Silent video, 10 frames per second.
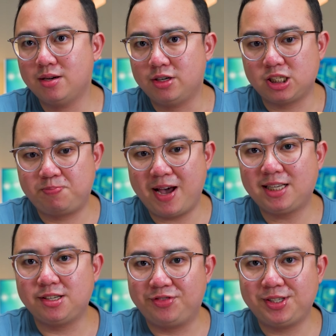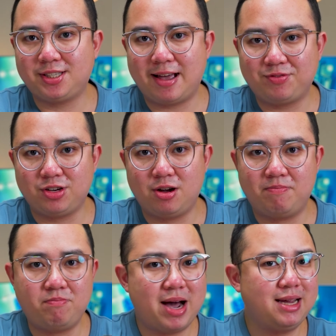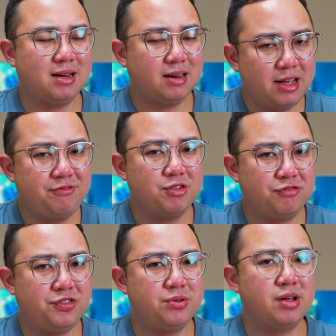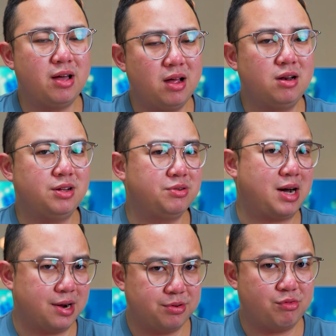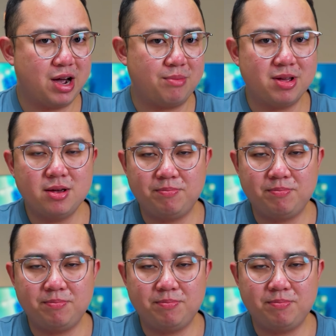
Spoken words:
the specs of this laptop might leave you feel a little underwhelmed.